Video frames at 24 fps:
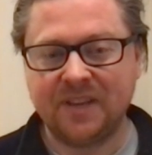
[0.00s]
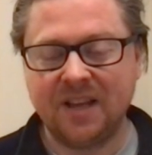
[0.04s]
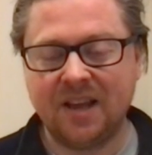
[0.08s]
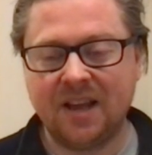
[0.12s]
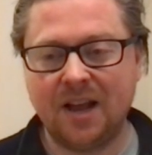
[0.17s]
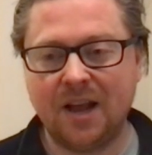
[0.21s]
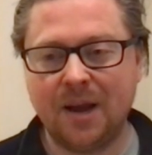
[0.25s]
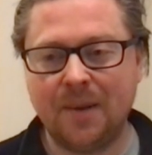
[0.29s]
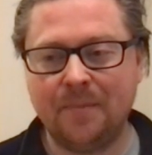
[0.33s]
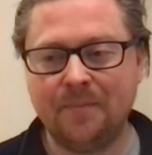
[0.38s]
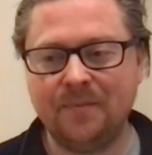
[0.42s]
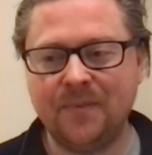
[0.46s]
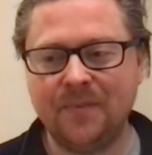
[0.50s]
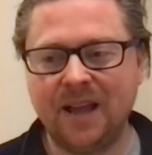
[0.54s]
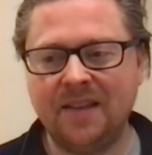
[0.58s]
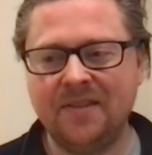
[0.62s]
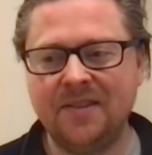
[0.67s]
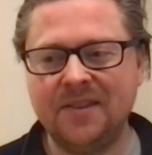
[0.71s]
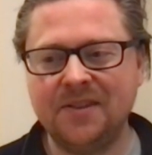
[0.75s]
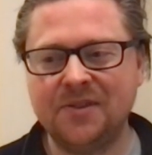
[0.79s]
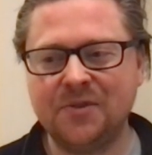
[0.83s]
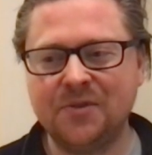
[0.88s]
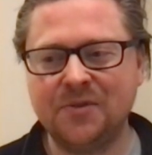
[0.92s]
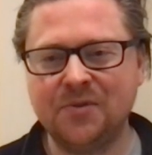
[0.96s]
um, and
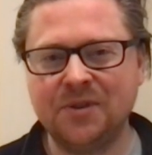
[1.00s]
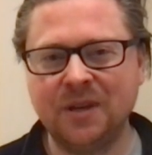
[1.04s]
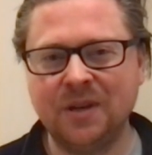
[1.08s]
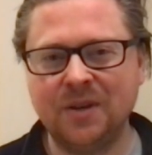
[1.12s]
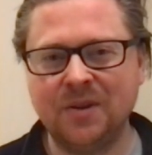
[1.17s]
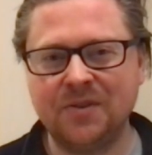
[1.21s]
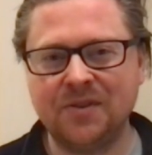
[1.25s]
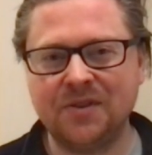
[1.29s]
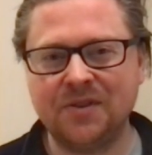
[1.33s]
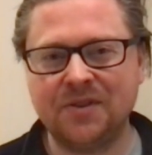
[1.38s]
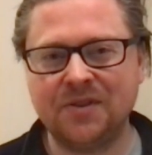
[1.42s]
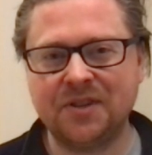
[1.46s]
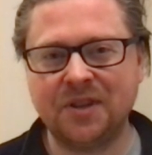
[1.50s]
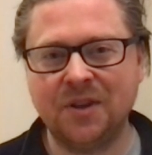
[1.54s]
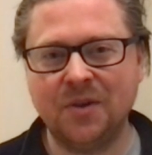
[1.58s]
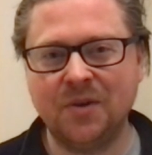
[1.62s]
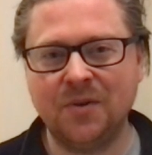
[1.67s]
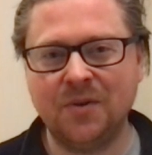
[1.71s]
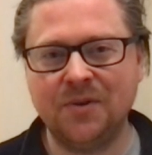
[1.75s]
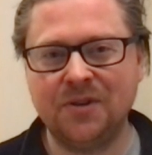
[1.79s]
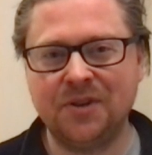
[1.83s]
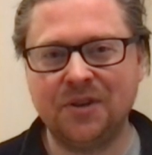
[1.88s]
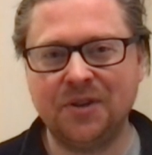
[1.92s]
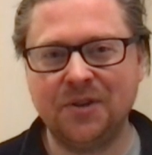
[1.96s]
there's also lots of
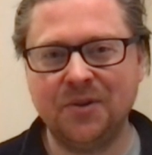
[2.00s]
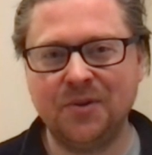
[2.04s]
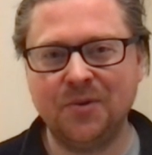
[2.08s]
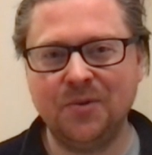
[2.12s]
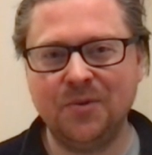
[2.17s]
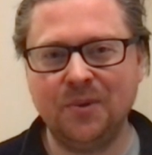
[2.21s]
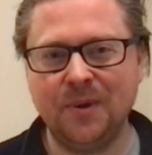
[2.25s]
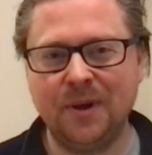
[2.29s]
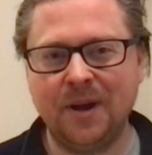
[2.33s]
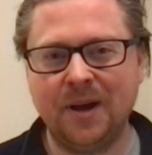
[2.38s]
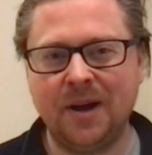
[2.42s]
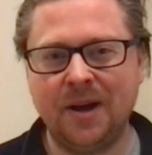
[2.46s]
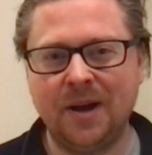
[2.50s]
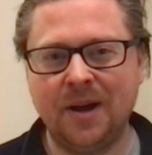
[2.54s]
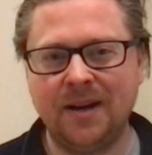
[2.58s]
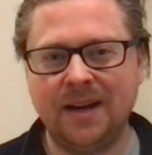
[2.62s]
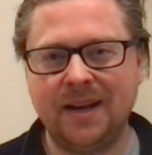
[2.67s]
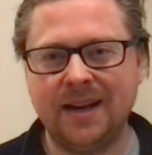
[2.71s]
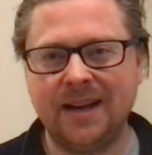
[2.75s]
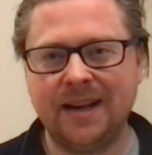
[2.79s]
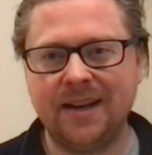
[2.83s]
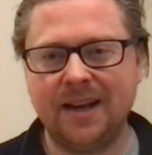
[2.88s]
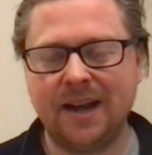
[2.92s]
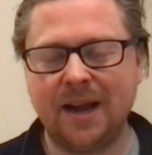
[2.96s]
souls who are
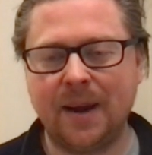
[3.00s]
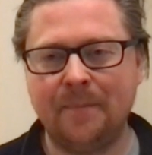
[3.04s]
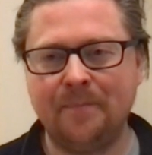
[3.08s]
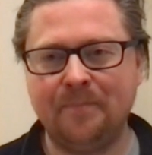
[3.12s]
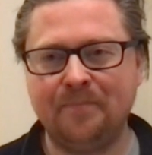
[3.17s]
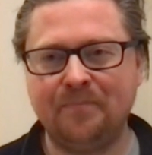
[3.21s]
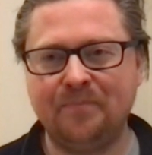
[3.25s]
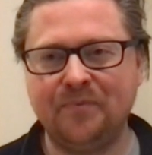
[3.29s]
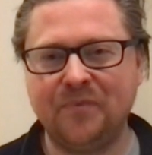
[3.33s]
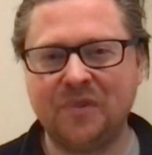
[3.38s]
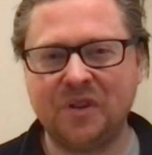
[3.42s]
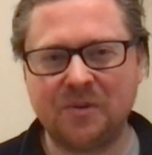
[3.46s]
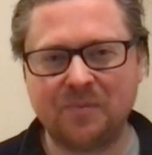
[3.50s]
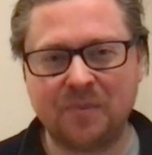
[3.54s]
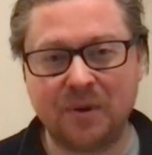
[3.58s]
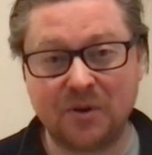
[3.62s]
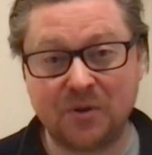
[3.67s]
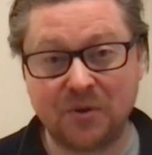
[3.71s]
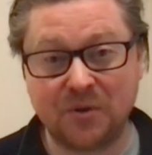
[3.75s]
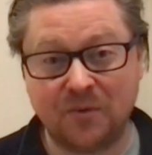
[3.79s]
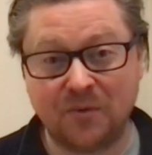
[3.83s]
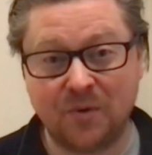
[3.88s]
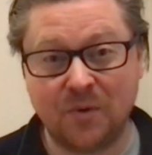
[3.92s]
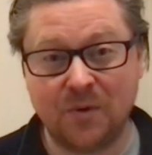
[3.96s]
like um,
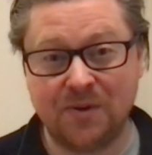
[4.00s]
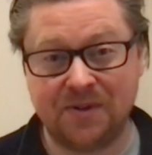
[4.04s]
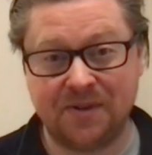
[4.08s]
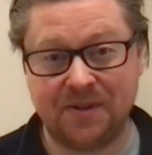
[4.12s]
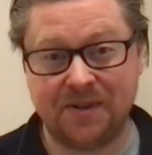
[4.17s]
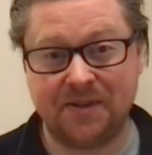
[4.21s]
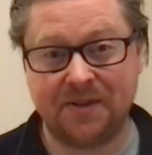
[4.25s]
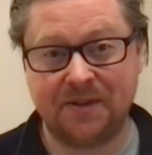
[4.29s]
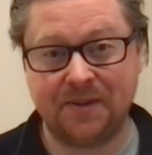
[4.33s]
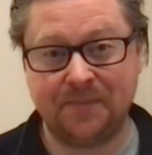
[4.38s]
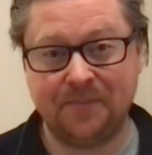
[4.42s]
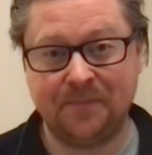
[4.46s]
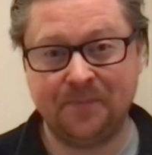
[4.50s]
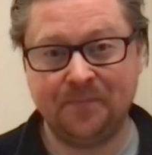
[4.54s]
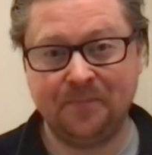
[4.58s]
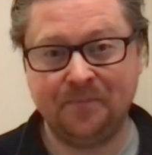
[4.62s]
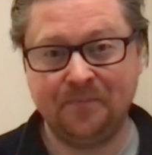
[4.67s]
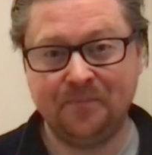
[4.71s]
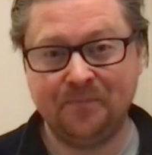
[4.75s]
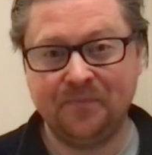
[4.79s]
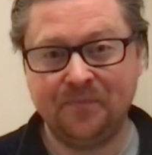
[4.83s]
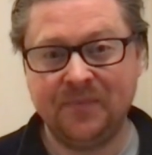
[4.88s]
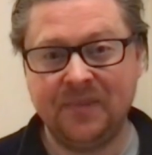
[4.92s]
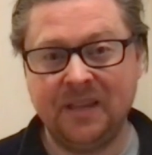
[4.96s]
special forces
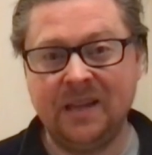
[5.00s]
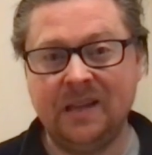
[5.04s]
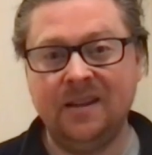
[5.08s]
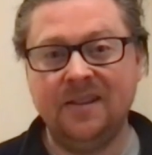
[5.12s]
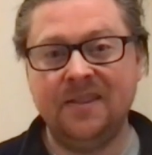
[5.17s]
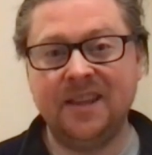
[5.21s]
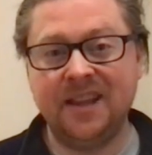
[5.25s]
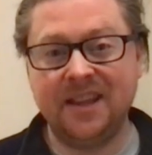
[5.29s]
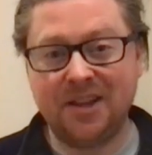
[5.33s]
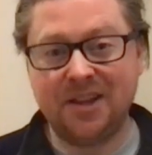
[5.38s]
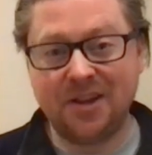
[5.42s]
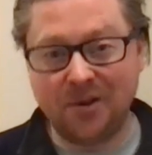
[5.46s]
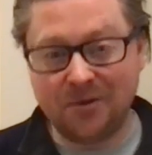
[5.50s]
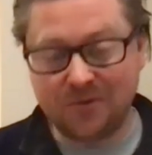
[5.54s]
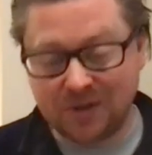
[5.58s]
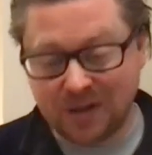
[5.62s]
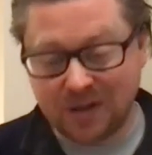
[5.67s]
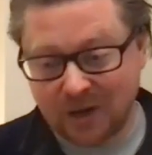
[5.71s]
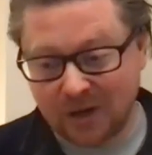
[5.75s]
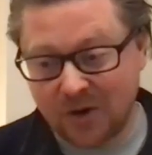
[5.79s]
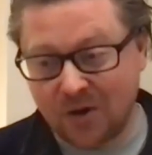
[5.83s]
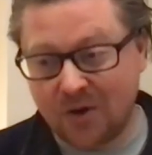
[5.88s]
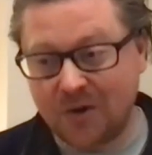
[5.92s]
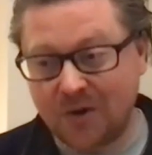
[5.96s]
they go to
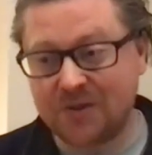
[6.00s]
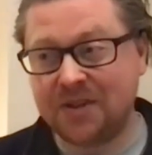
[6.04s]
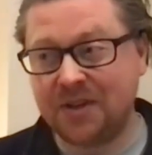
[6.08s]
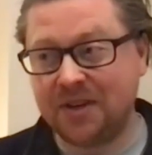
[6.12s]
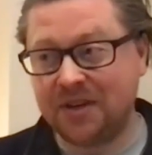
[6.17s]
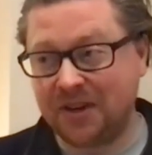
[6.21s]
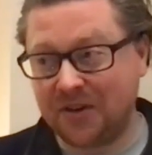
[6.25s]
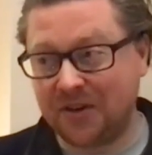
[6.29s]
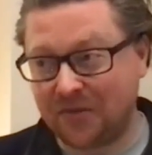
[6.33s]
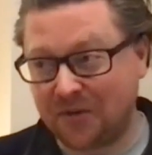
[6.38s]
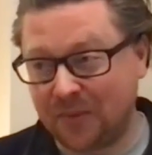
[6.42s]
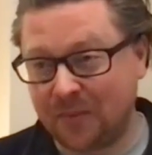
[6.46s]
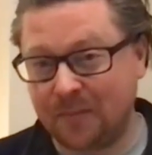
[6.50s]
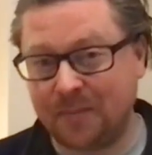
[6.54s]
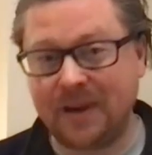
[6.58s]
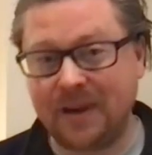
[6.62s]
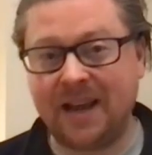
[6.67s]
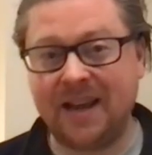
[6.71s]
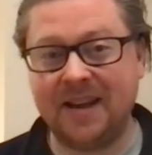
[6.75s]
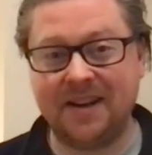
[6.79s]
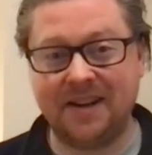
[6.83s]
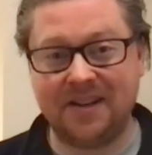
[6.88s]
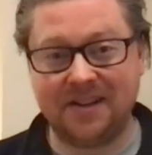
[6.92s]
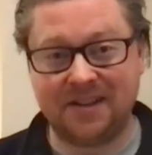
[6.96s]
lots of different
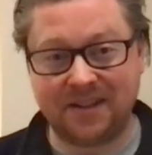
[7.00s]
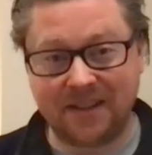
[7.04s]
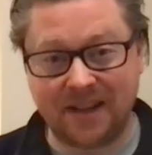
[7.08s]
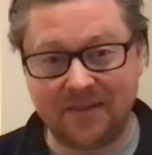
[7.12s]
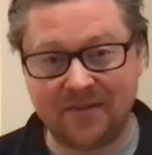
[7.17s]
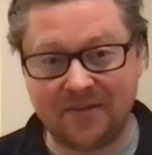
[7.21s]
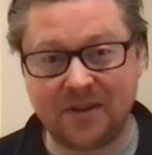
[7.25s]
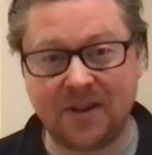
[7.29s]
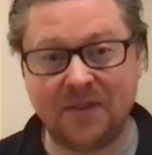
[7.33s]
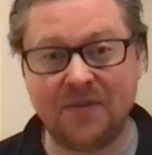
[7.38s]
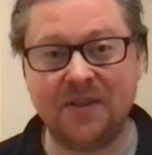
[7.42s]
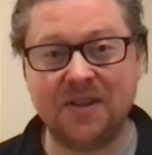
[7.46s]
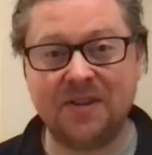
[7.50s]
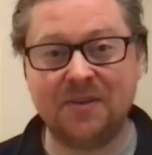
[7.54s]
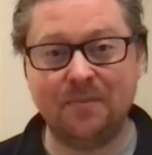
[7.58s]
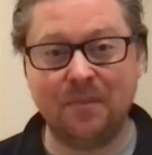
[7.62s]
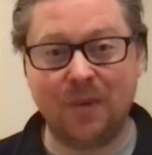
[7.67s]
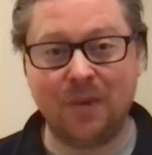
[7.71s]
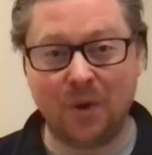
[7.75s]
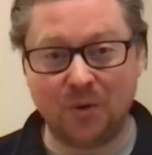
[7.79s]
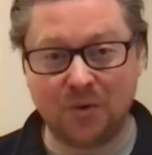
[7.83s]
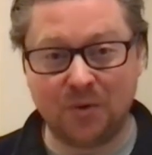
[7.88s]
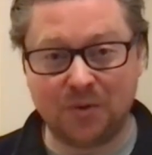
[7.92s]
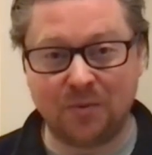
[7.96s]
planets and they've done this
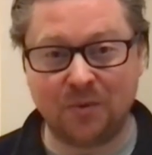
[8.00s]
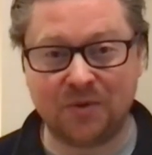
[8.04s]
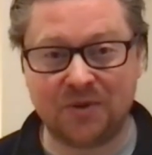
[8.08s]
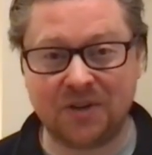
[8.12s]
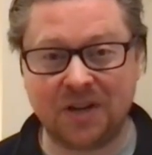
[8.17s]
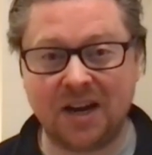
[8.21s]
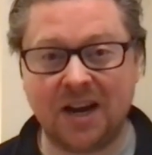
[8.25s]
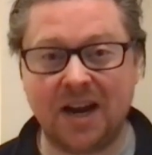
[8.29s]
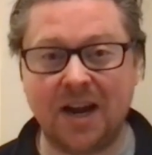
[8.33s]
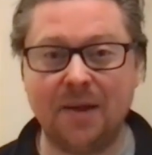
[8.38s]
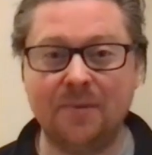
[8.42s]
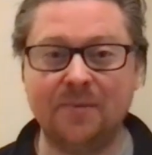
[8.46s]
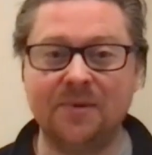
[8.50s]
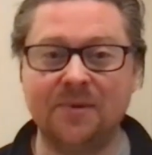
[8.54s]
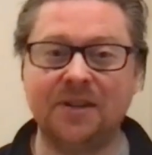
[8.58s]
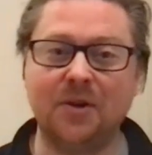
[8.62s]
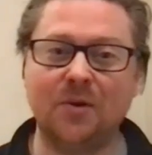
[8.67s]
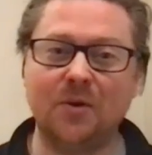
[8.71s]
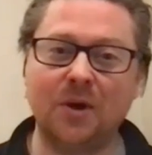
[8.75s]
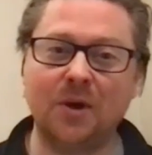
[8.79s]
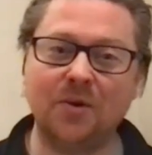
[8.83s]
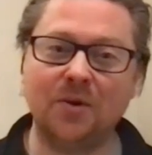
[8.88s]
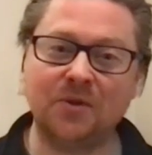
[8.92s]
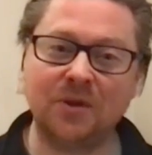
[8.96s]
multiple times they'll
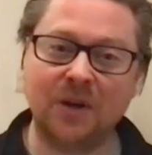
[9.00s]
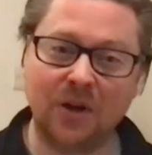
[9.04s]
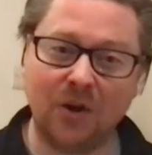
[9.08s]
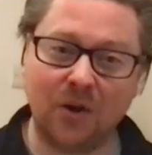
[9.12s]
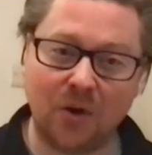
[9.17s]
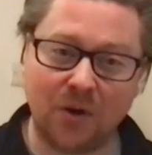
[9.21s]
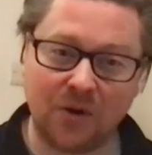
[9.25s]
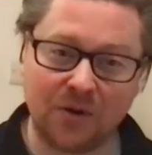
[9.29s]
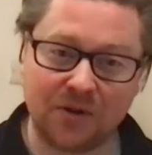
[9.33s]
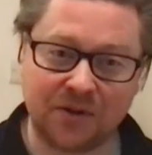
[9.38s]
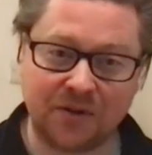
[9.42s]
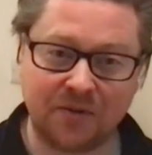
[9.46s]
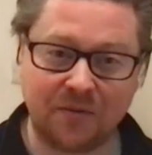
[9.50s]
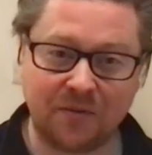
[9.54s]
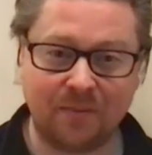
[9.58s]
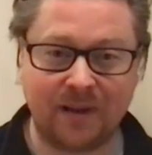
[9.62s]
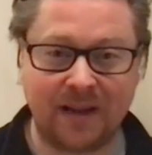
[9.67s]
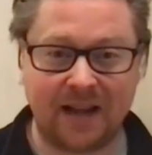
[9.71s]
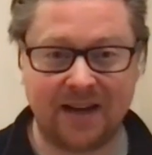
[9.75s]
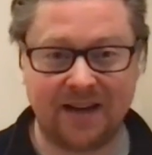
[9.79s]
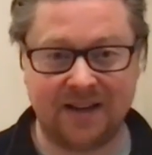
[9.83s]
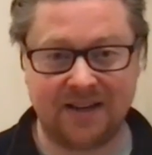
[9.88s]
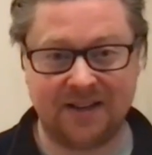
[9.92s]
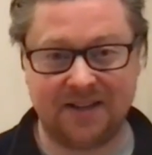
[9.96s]
go to lots of
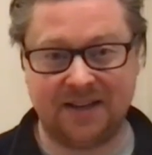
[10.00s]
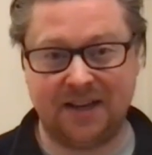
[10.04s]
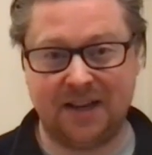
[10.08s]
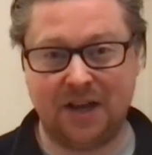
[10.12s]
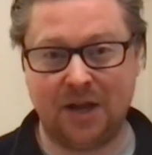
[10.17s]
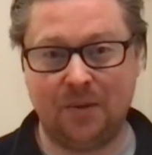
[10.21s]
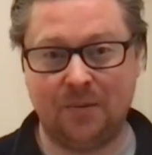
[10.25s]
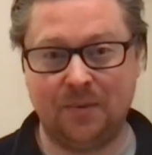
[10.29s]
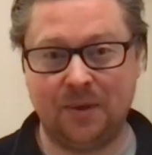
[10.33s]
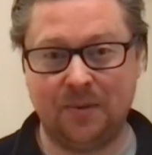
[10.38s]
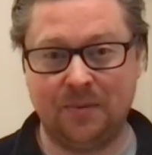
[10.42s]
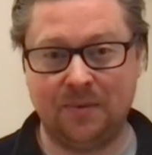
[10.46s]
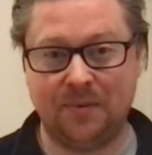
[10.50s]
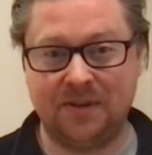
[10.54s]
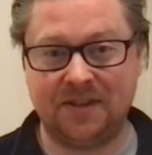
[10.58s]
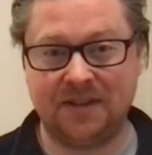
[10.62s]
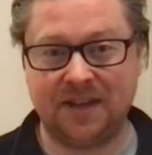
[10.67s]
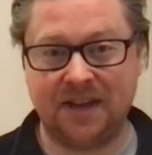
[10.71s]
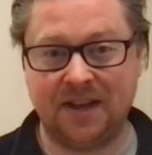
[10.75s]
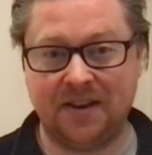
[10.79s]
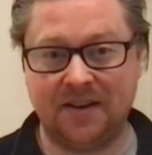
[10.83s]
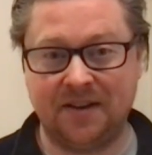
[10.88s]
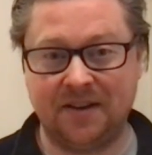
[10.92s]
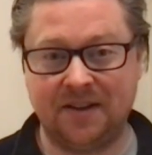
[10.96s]
planets and help them
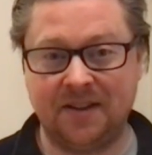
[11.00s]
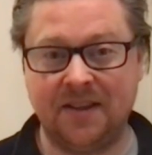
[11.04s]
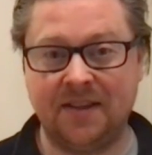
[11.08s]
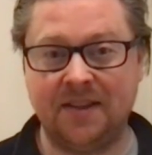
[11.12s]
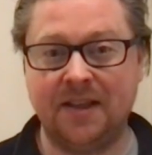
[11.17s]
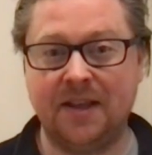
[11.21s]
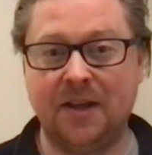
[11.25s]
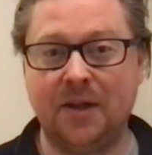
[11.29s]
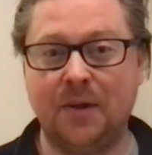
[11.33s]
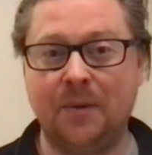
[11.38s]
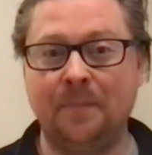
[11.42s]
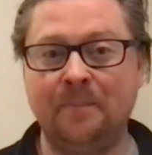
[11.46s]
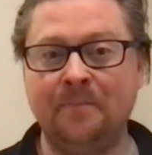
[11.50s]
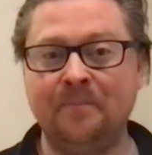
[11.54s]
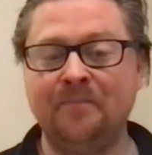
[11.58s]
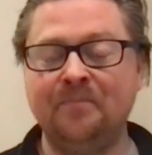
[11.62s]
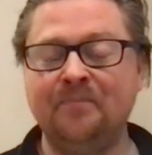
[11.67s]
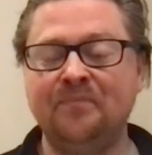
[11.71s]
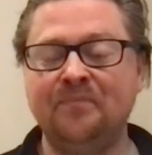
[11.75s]
ascend and then they'll